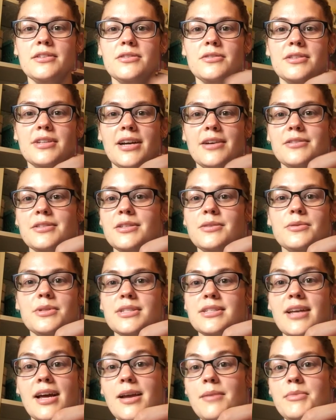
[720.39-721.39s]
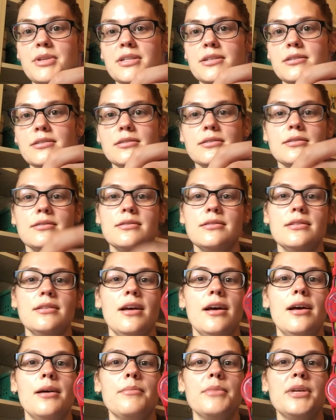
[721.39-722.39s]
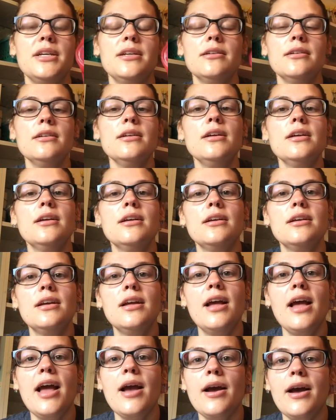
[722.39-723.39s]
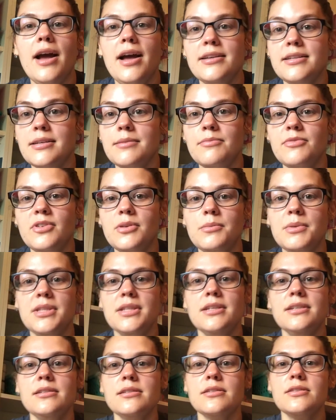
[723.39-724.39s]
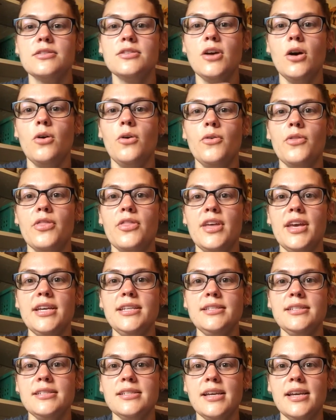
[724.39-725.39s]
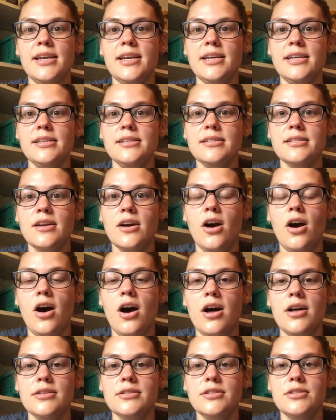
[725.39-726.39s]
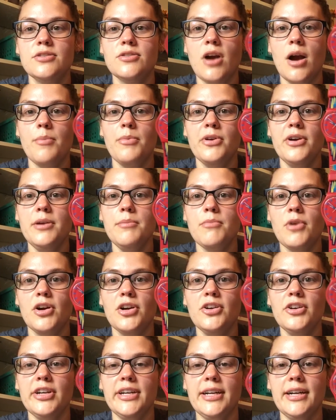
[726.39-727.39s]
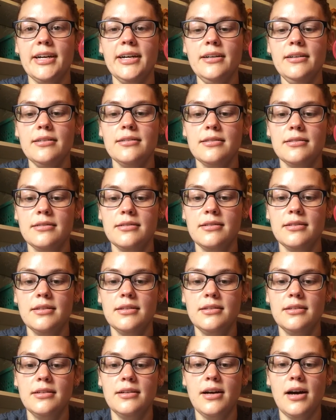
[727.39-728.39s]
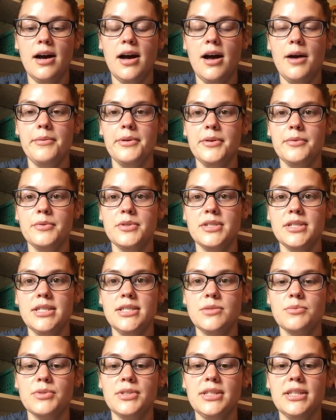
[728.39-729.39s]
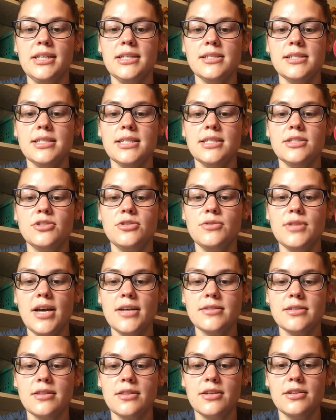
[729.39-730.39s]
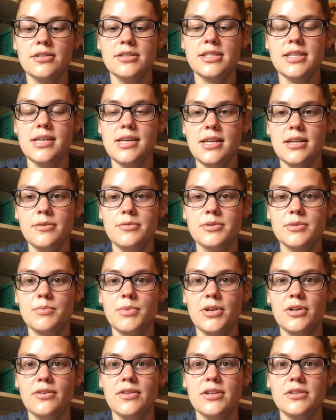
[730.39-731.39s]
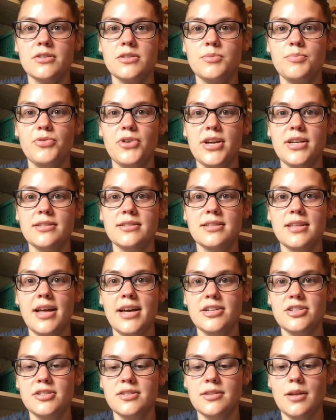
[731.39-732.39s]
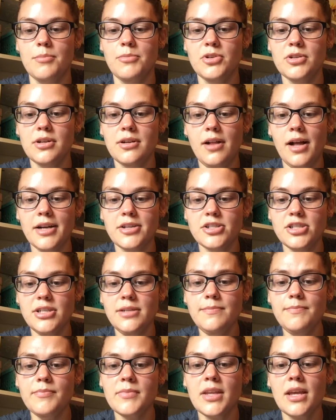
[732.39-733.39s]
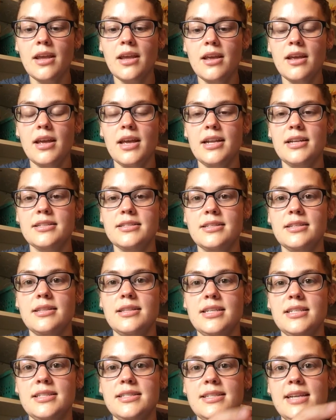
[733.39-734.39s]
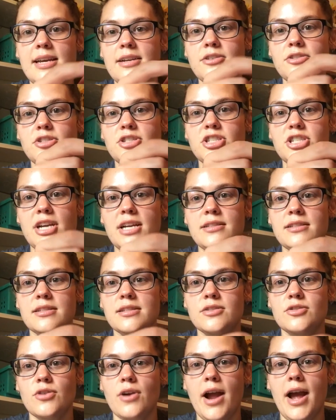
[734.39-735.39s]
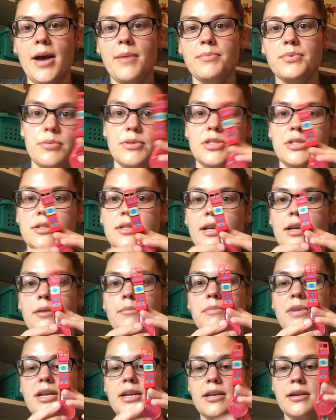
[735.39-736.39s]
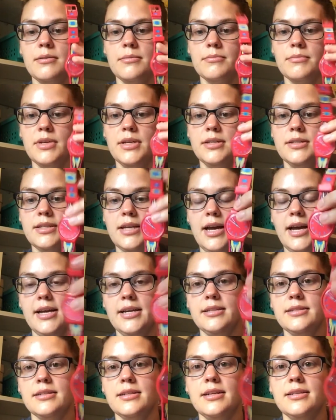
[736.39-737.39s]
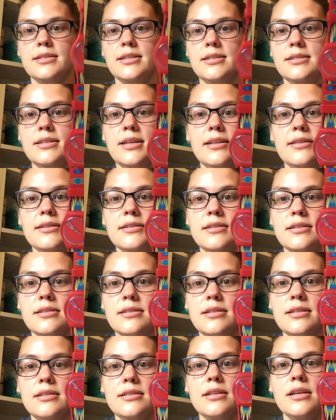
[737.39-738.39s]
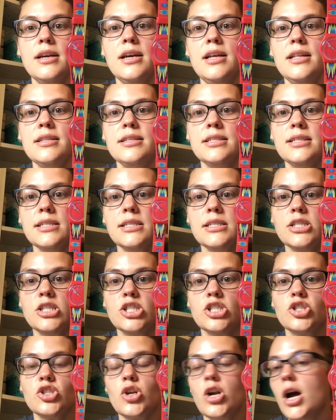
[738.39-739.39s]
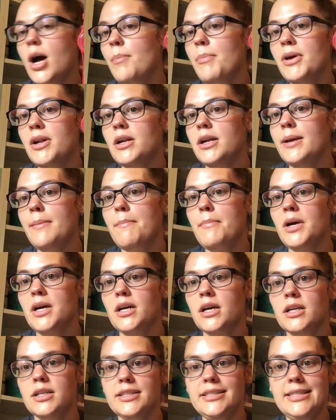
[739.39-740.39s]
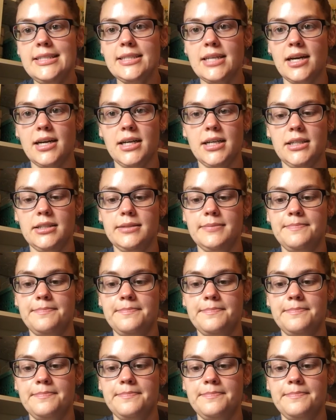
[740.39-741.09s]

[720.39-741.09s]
and you can now see what time it is here as I'm filming this. So this is called Strawberry Margarita. It was released in 2013. It was part of their spring/summer collection. It is in the standard gent strap, which is like a medium size, and as I said, this is Strawberry Margarita.